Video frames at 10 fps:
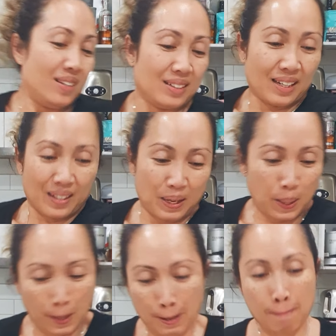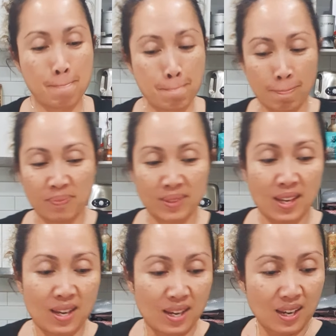okay
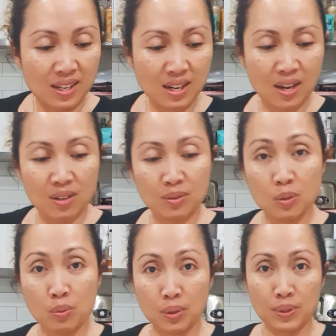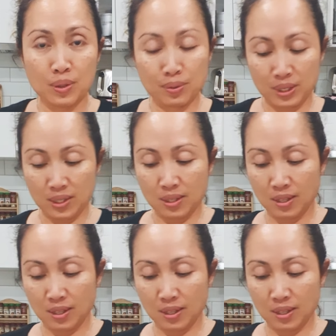and now what we do is